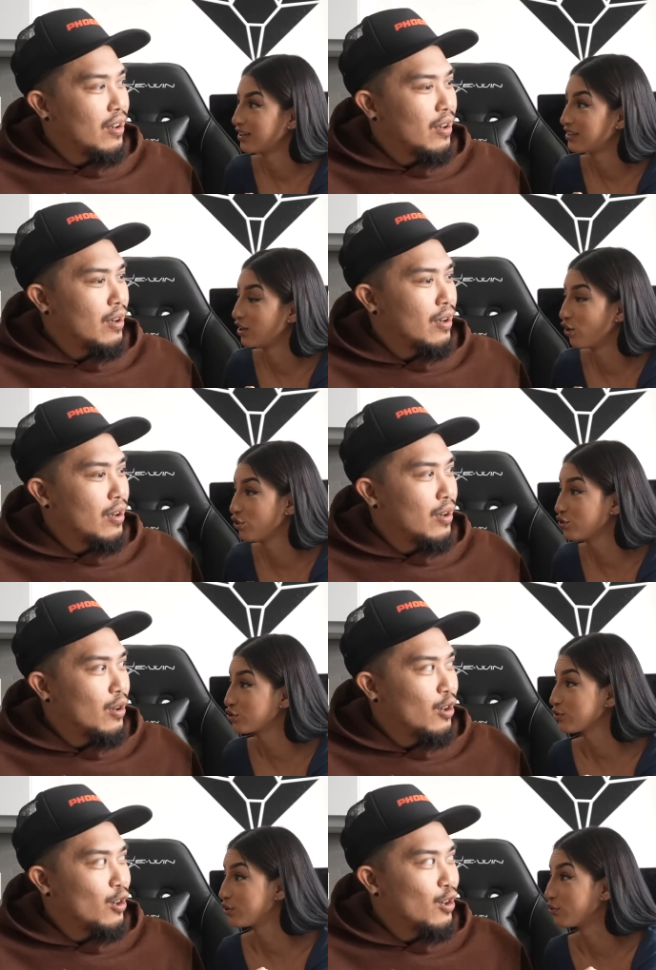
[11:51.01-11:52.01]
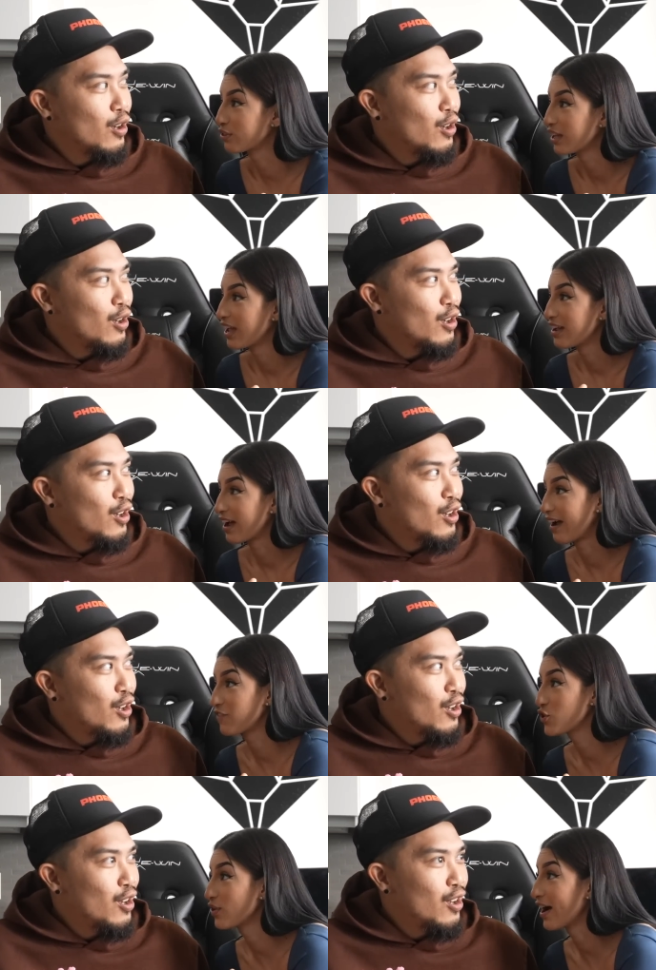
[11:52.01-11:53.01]
Speaker 1: Tell the truth. Have
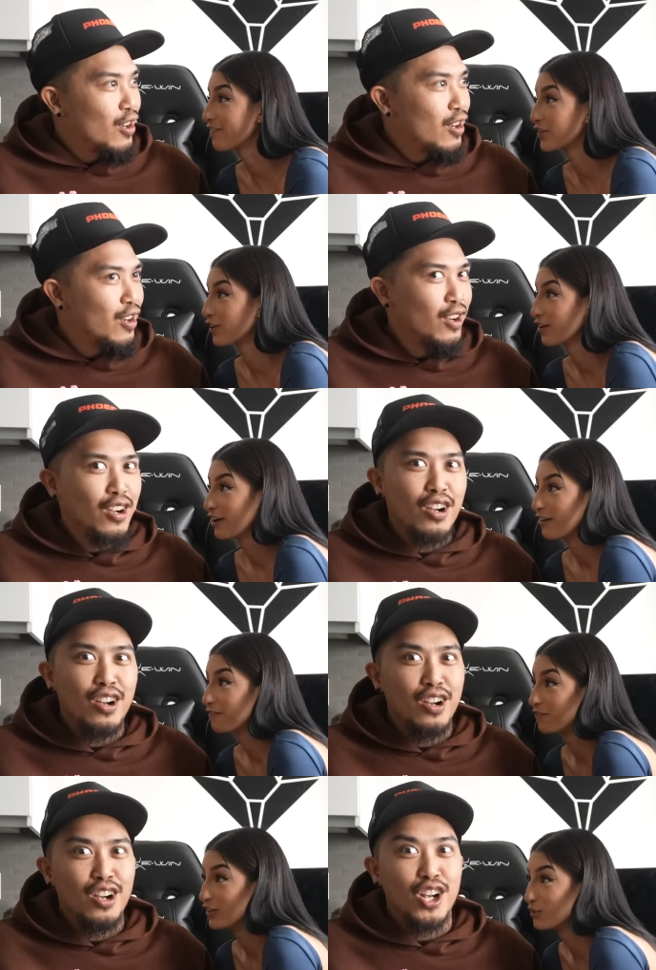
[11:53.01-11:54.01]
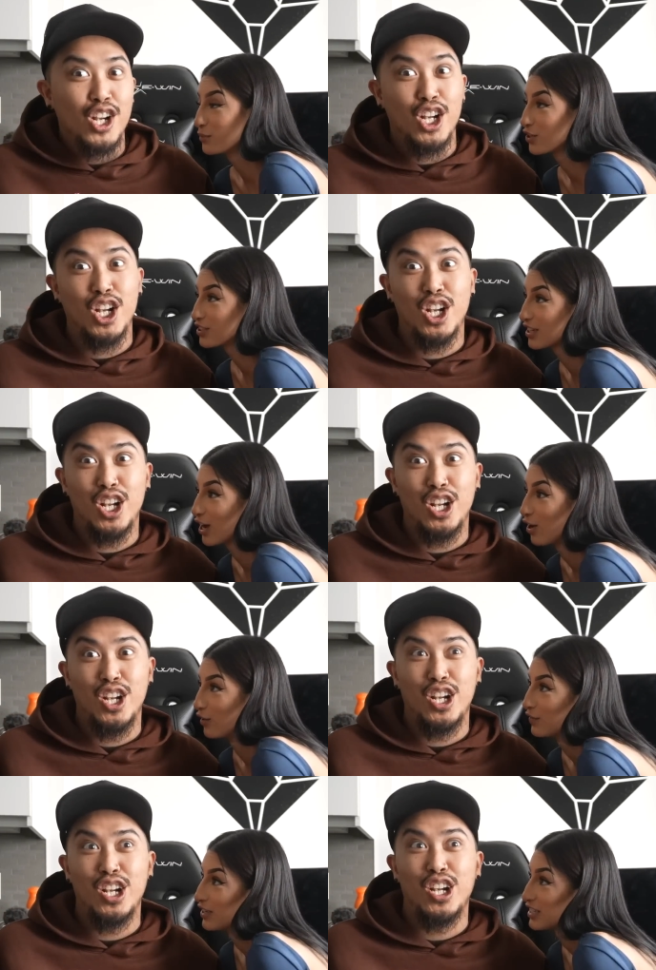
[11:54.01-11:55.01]
you ever filmed
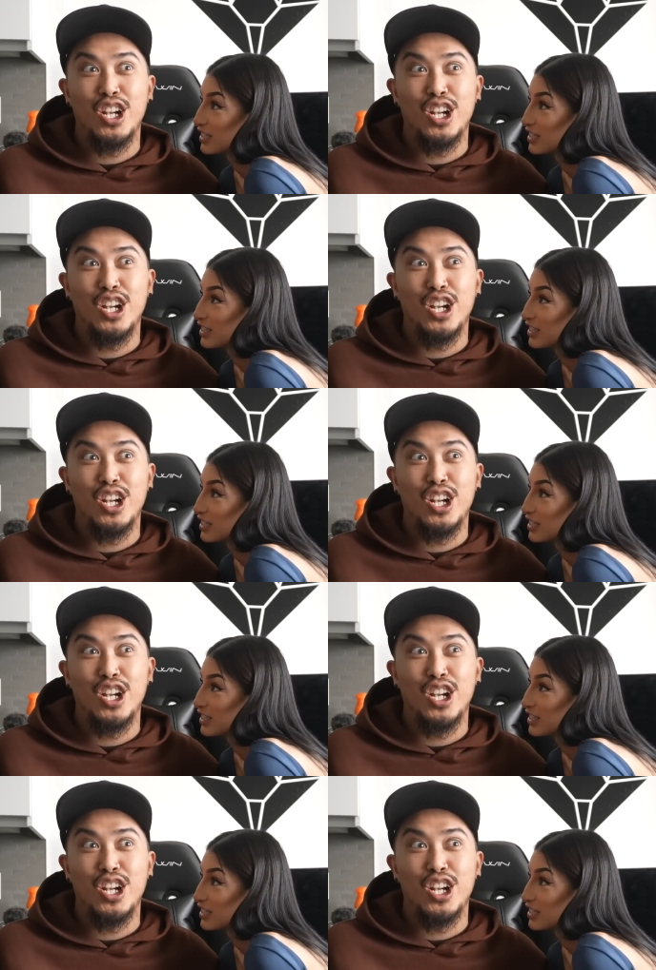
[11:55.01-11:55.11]
yourself